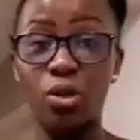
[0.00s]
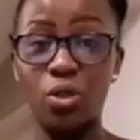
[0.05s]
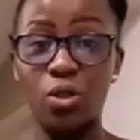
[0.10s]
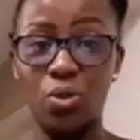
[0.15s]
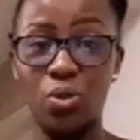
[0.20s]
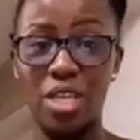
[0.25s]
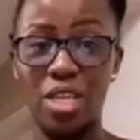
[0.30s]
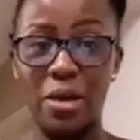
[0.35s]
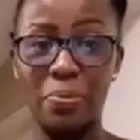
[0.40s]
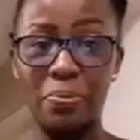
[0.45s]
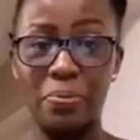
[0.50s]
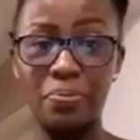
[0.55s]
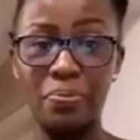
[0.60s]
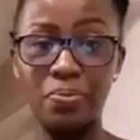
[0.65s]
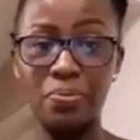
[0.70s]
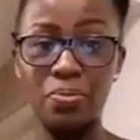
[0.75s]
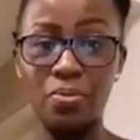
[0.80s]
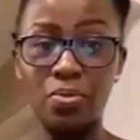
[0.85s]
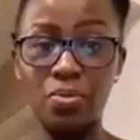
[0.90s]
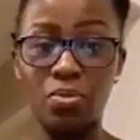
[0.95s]
to them.
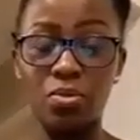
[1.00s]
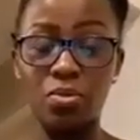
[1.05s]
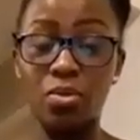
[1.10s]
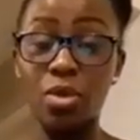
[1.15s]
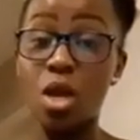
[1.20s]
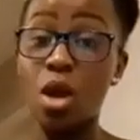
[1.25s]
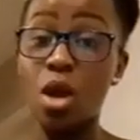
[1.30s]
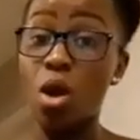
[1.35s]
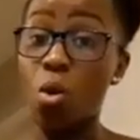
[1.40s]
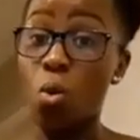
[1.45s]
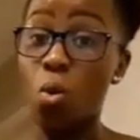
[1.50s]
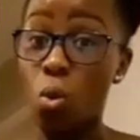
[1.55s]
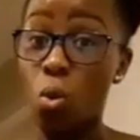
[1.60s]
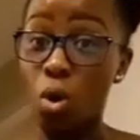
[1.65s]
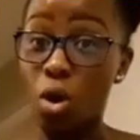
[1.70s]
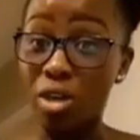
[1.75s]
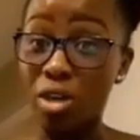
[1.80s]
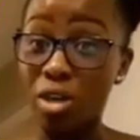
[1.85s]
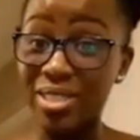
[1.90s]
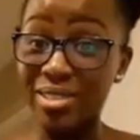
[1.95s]

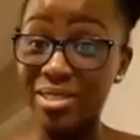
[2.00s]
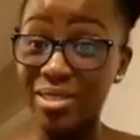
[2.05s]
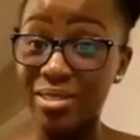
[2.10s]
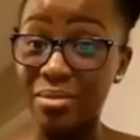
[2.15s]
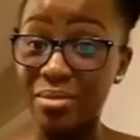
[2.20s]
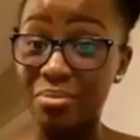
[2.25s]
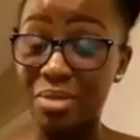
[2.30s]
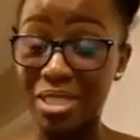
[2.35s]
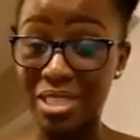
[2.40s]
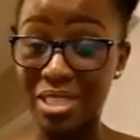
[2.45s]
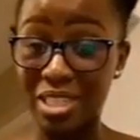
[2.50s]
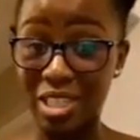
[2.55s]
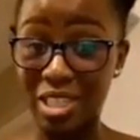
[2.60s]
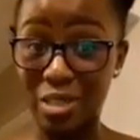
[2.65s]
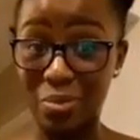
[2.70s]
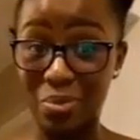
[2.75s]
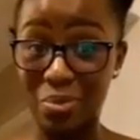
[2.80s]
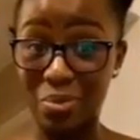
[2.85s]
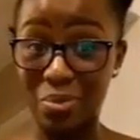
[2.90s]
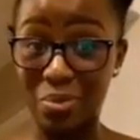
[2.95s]
What, Mr.
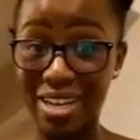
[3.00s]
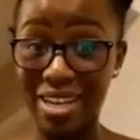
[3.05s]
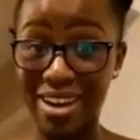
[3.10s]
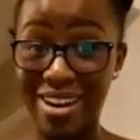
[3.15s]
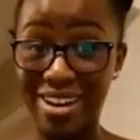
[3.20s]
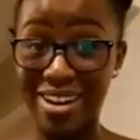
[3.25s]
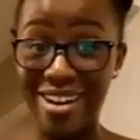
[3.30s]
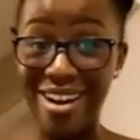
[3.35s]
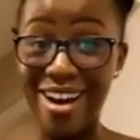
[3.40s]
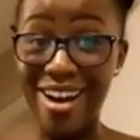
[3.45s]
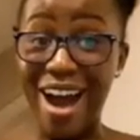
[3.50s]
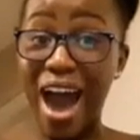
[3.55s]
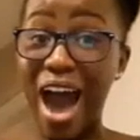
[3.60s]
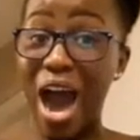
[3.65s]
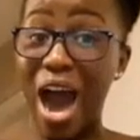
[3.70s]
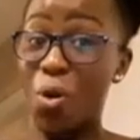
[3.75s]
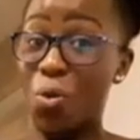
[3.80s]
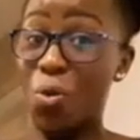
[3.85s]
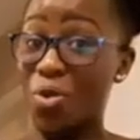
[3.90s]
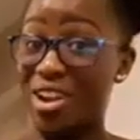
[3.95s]
Speaker,
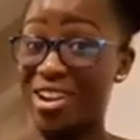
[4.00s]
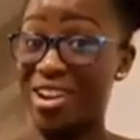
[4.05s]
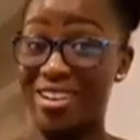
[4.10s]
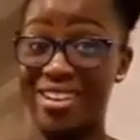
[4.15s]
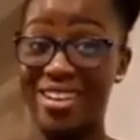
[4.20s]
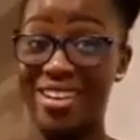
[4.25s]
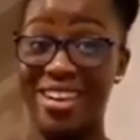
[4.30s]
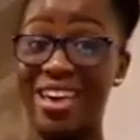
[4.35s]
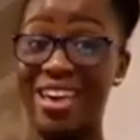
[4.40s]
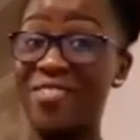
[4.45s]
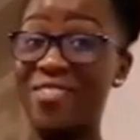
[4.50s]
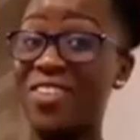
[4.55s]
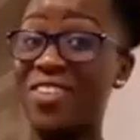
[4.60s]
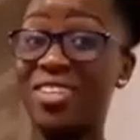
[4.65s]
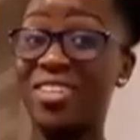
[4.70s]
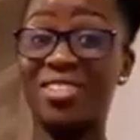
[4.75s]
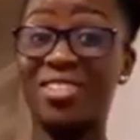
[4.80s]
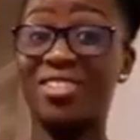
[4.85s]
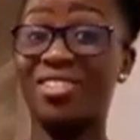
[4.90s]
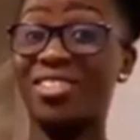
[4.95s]
I will never
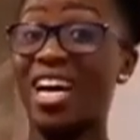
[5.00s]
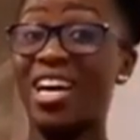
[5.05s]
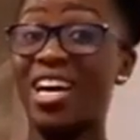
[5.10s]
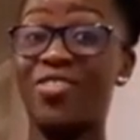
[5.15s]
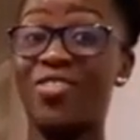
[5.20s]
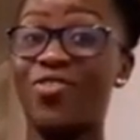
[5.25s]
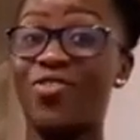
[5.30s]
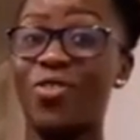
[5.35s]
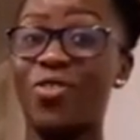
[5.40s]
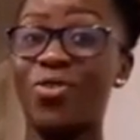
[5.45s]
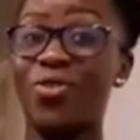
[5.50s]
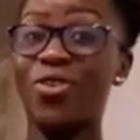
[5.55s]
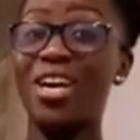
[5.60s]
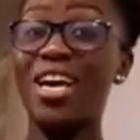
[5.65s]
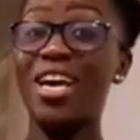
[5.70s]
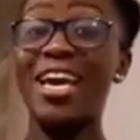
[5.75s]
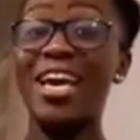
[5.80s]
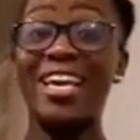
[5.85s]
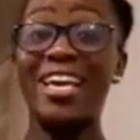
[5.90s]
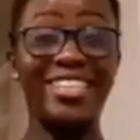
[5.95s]
stand for
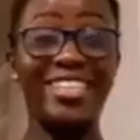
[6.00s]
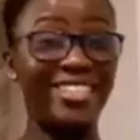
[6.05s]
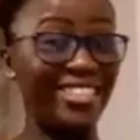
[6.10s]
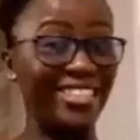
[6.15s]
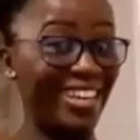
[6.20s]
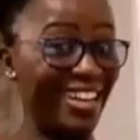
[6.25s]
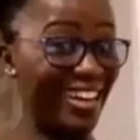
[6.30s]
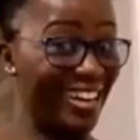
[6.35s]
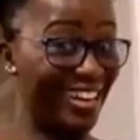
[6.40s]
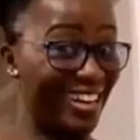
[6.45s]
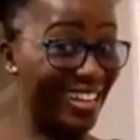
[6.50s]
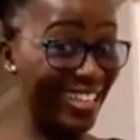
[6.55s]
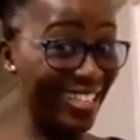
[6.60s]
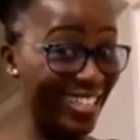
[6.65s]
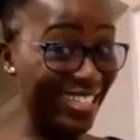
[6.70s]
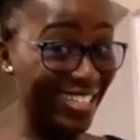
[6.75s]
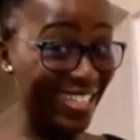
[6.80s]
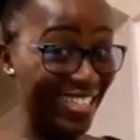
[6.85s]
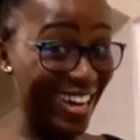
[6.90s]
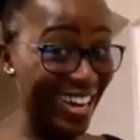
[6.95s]
is the
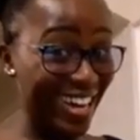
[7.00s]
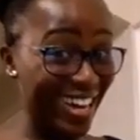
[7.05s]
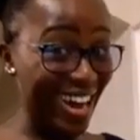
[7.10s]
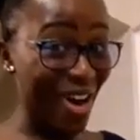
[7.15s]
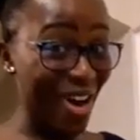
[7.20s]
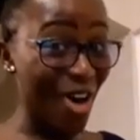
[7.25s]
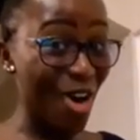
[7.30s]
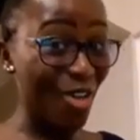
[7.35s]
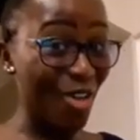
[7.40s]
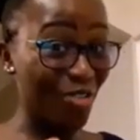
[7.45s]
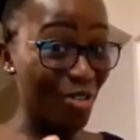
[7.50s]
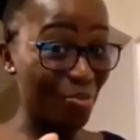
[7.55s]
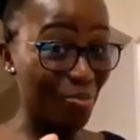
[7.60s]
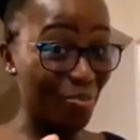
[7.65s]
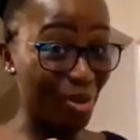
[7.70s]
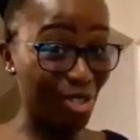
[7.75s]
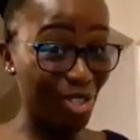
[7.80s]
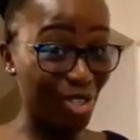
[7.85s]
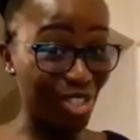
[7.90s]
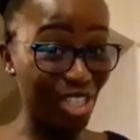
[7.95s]
leader of
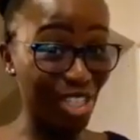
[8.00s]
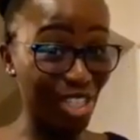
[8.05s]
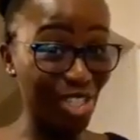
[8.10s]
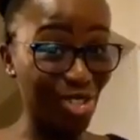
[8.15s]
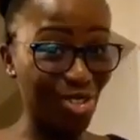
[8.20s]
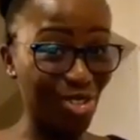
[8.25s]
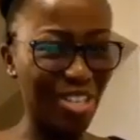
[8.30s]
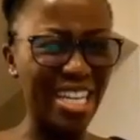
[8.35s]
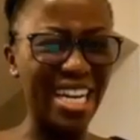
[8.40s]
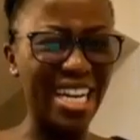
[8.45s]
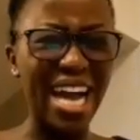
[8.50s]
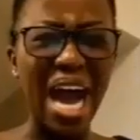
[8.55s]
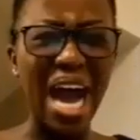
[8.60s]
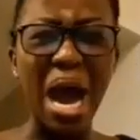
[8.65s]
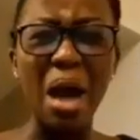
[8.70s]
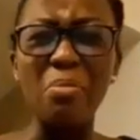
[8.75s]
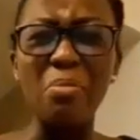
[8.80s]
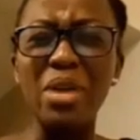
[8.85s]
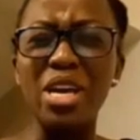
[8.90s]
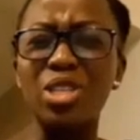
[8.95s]
opposition
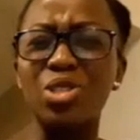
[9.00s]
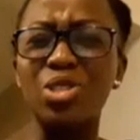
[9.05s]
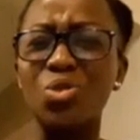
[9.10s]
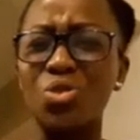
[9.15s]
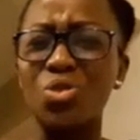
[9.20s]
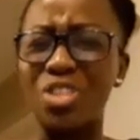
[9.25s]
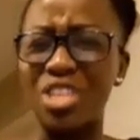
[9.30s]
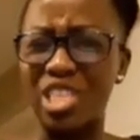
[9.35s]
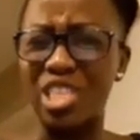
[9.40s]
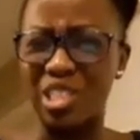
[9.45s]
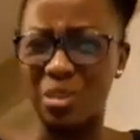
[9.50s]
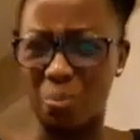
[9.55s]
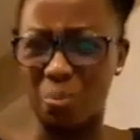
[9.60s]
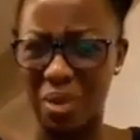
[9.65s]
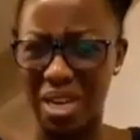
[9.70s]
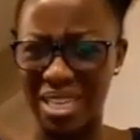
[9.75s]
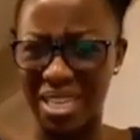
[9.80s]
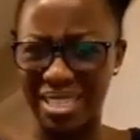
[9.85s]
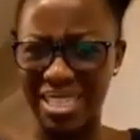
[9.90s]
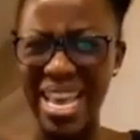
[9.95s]
coming to this
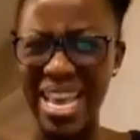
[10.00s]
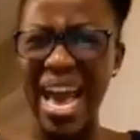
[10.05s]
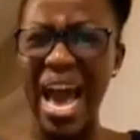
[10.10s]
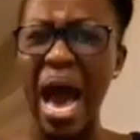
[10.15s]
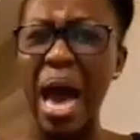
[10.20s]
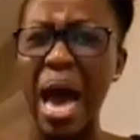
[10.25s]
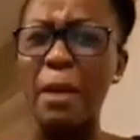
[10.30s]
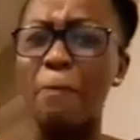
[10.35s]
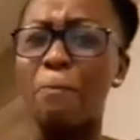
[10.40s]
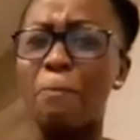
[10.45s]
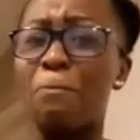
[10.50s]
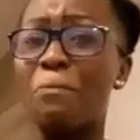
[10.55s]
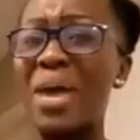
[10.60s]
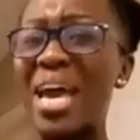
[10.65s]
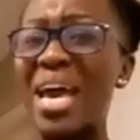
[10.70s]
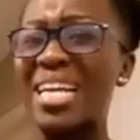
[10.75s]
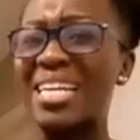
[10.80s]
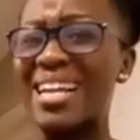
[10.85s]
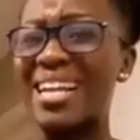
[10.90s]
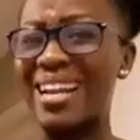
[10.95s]
place and
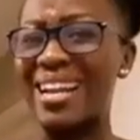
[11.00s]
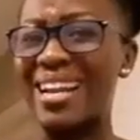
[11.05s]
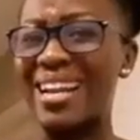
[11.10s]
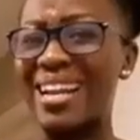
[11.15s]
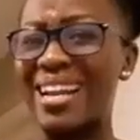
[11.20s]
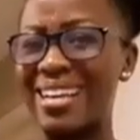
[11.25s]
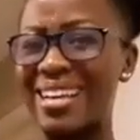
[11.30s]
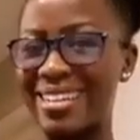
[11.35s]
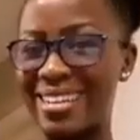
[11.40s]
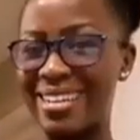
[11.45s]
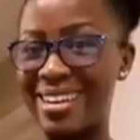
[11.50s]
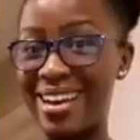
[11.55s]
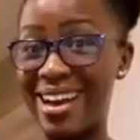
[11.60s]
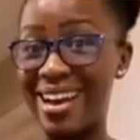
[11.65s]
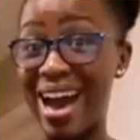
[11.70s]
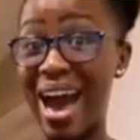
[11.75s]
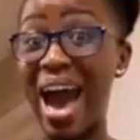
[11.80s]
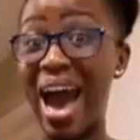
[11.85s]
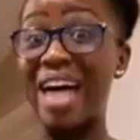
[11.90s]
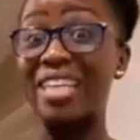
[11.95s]
peddling
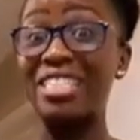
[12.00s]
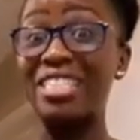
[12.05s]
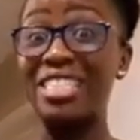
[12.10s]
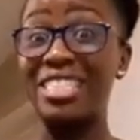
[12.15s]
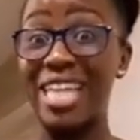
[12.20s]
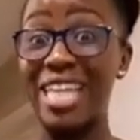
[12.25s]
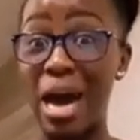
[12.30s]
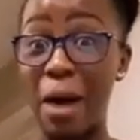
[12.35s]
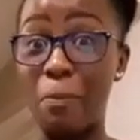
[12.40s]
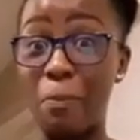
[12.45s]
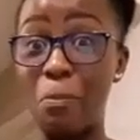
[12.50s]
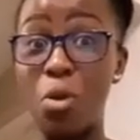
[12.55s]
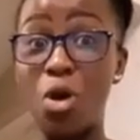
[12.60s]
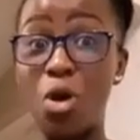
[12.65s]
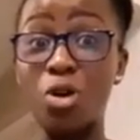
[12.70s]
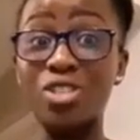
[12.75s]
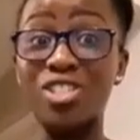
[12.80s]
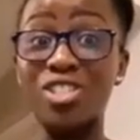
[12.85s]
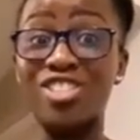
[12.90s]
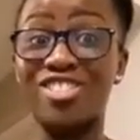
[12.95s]
a
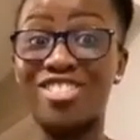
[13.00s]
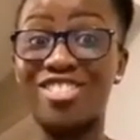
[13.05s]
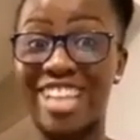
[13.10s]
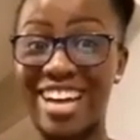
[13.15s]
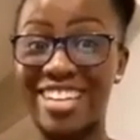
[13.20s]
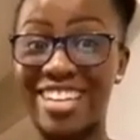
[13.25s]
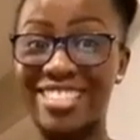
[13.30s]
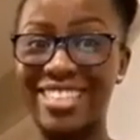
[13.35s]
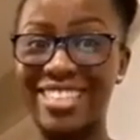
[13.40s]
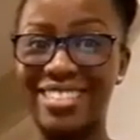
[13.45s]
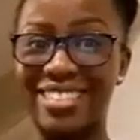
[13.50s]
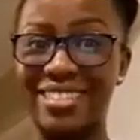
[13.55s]
double standard,